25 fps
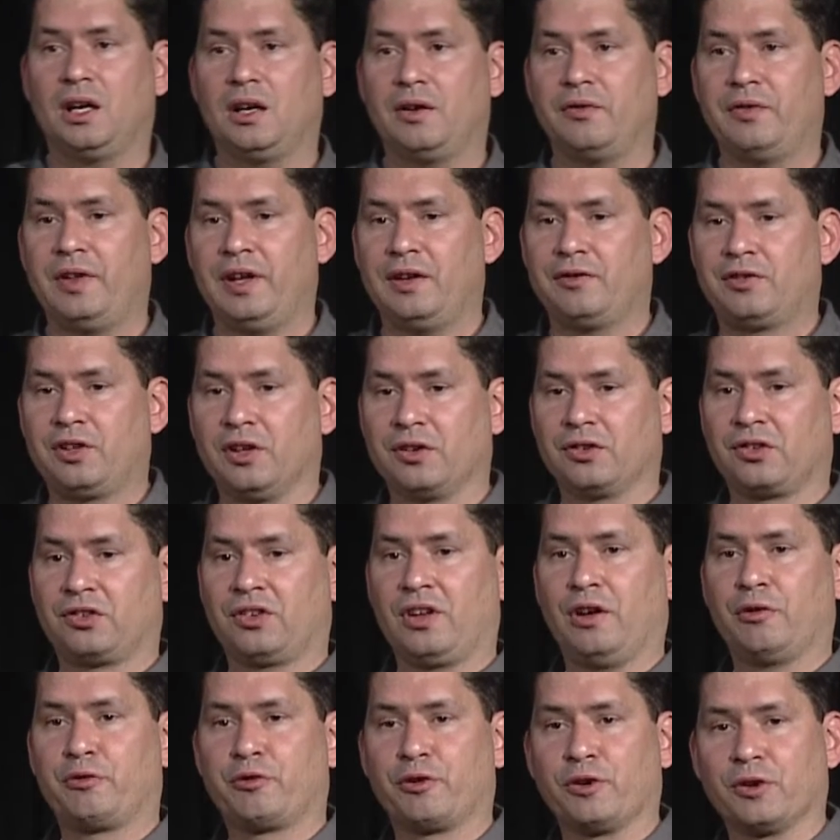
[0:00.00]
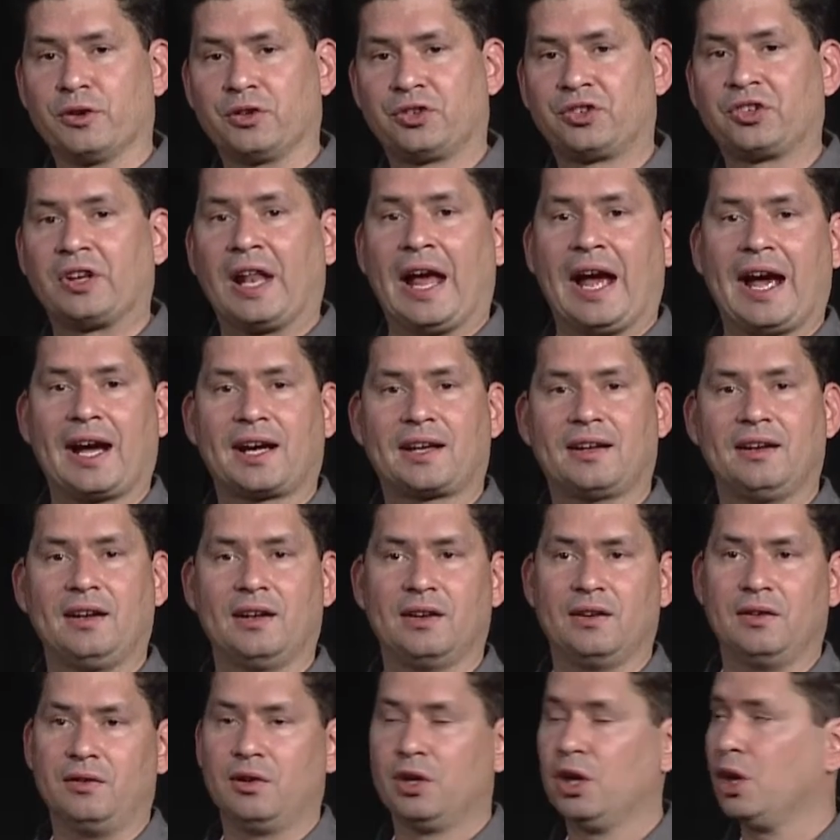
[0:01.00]
They've done stuff for Slack
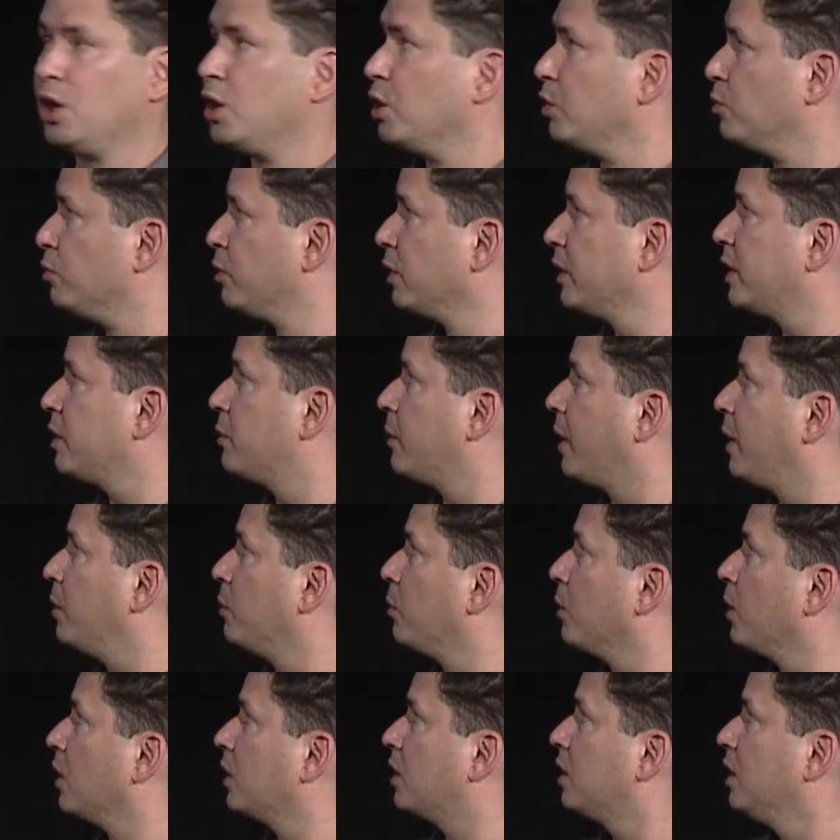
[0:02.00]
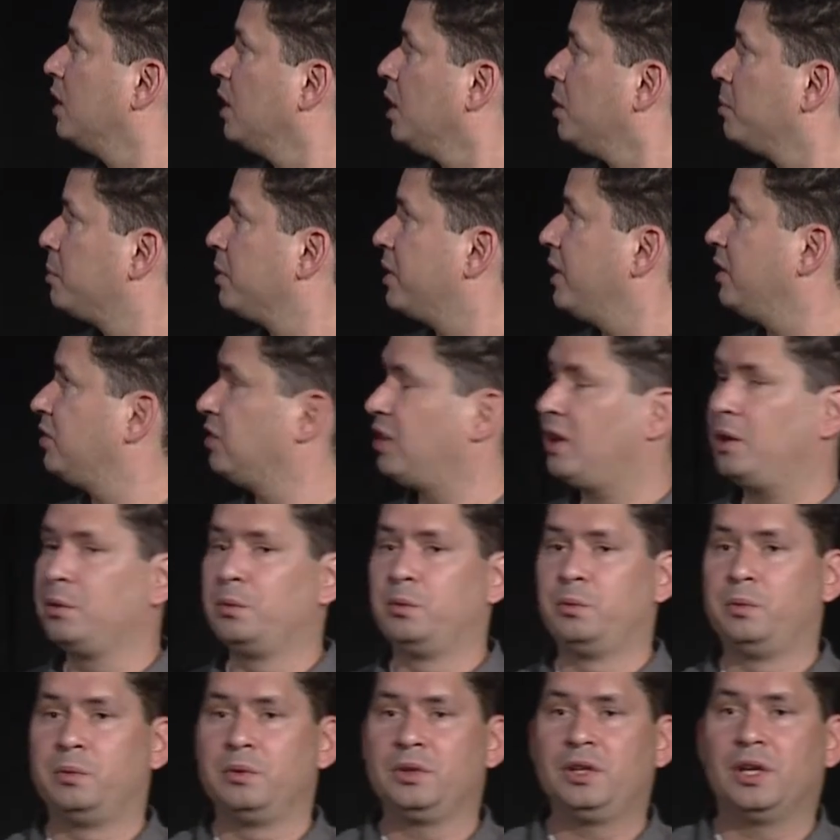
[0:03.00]
and really great work. But they say,
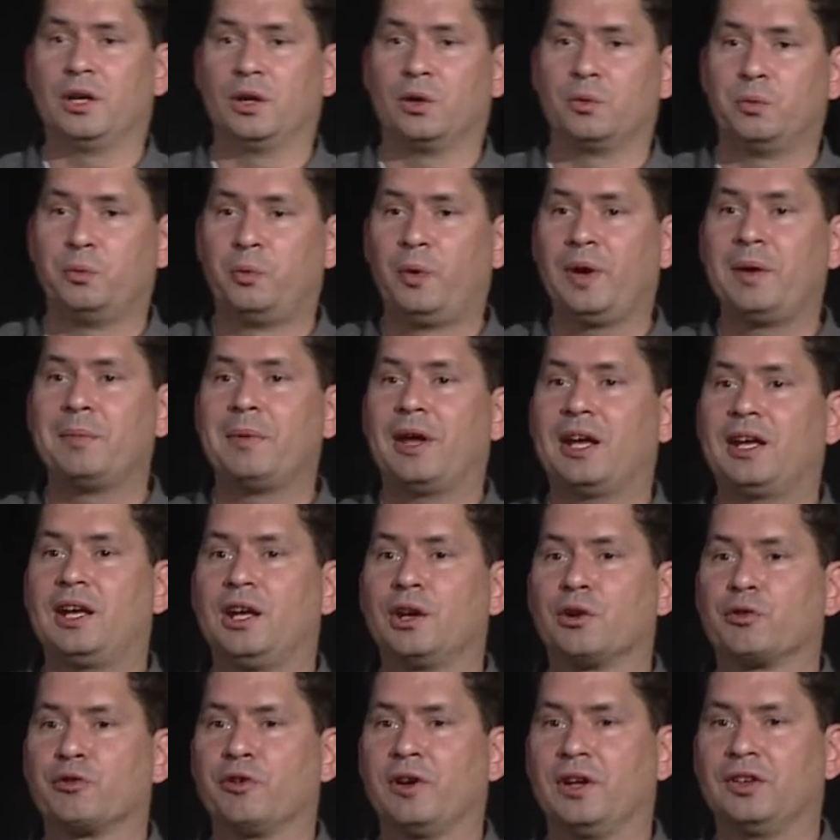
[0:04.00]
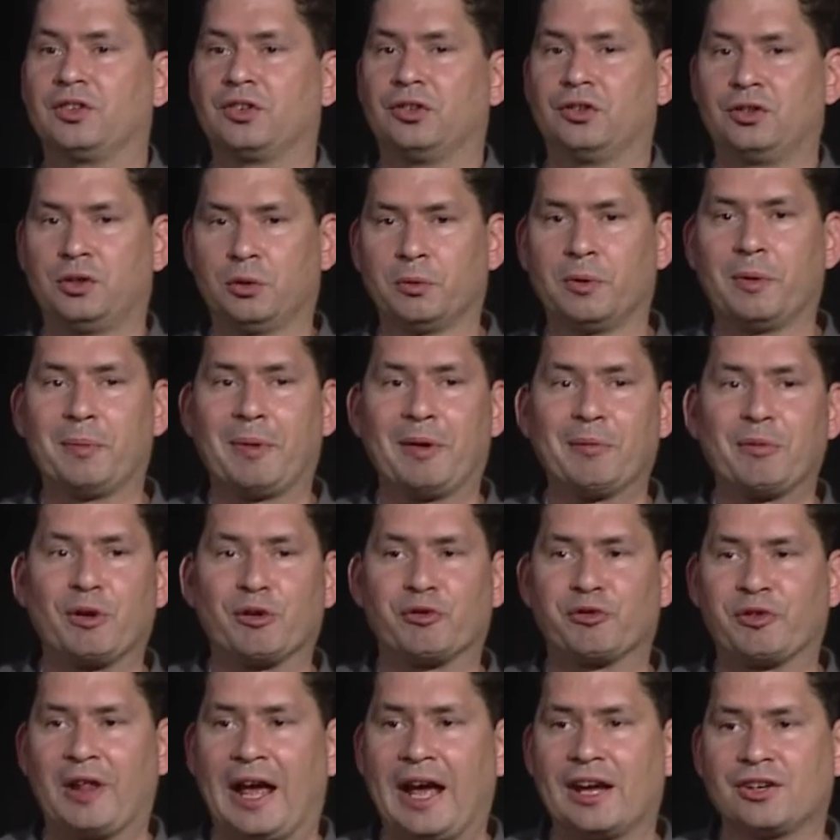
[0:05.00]
we make interfaces. You remember
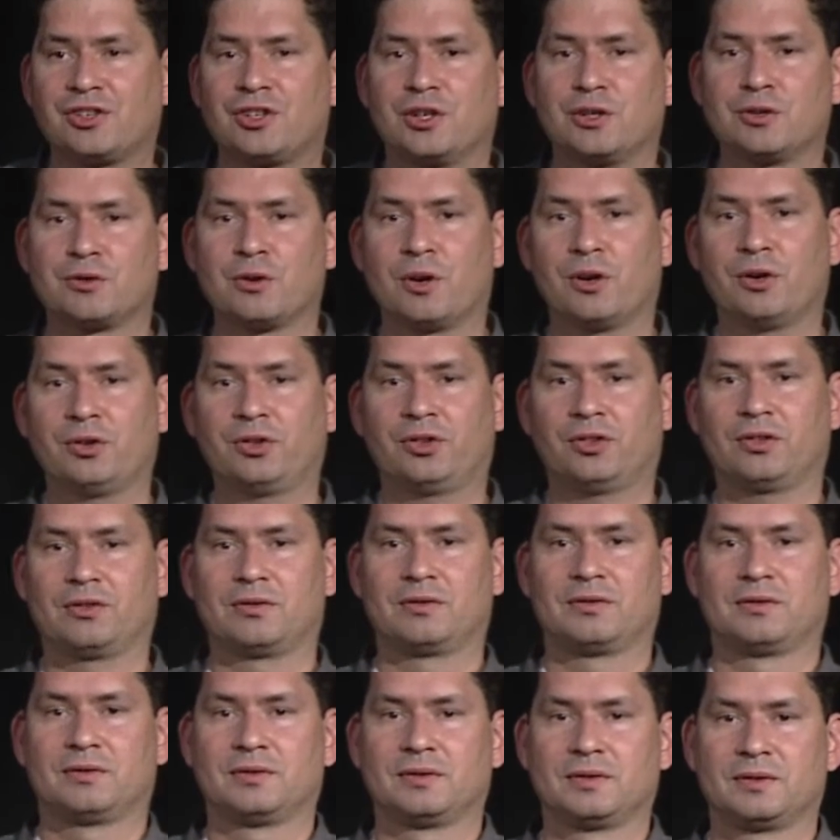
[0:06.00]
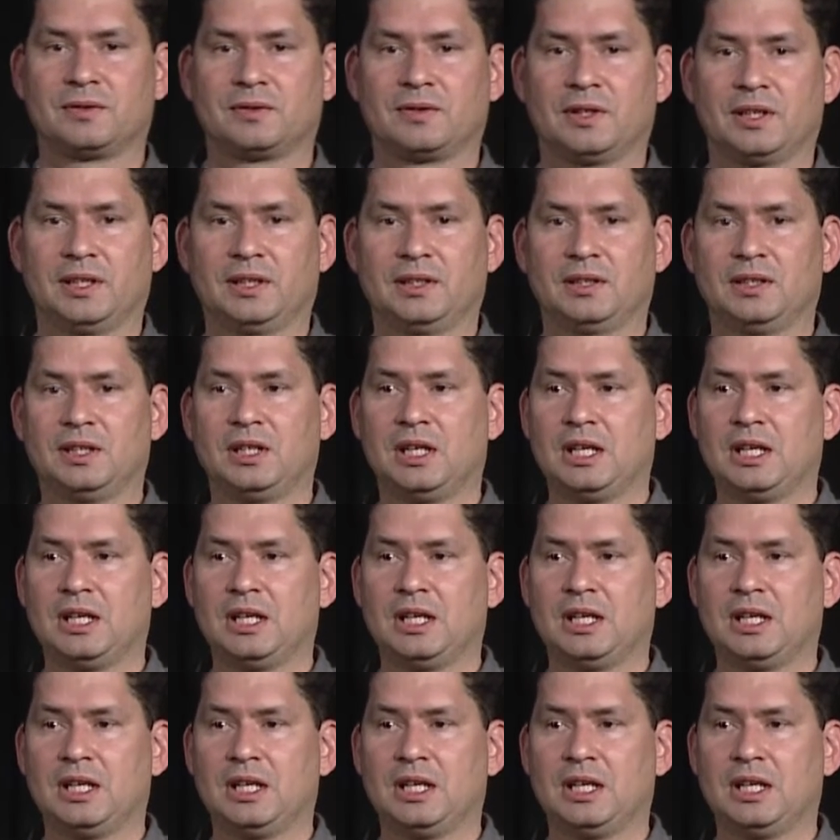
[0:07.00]
Flash intros, right?